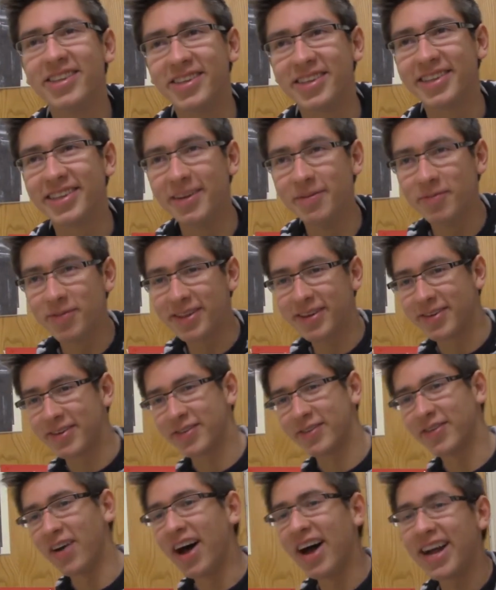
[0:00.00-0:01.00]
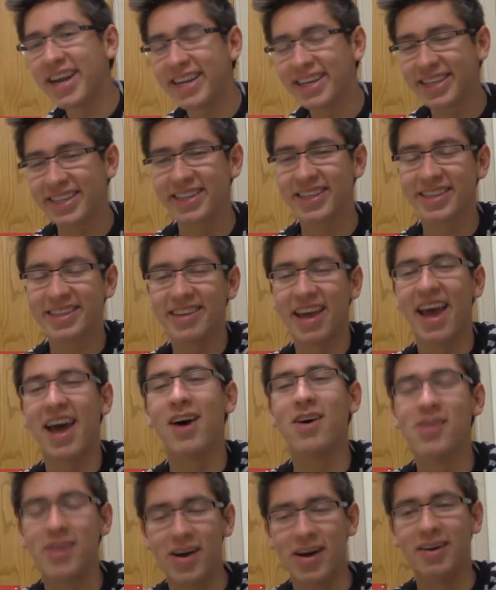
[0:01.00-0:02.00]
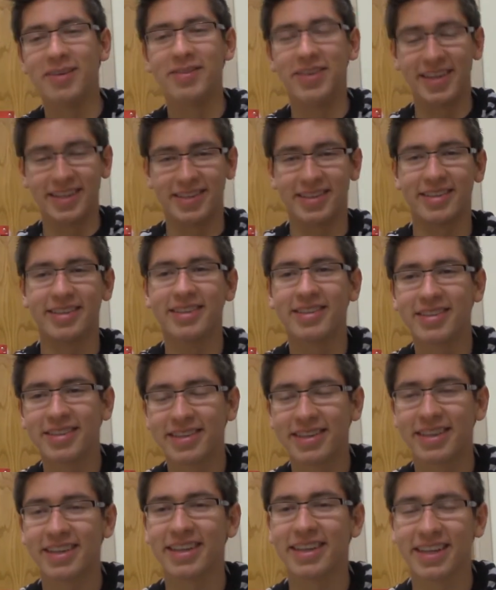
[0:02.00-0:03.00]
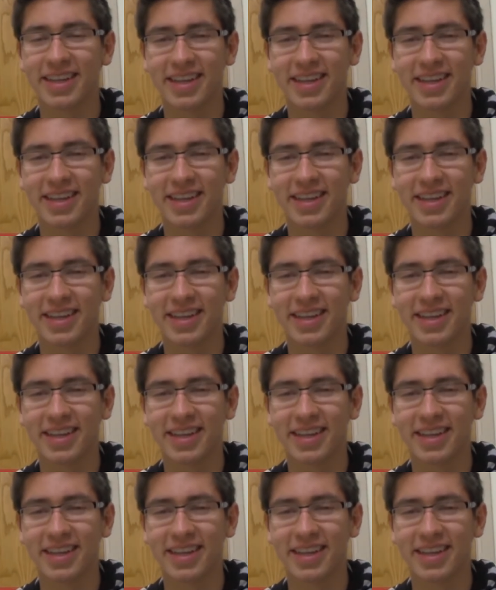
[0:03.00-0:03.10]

to simply find the town of Estes.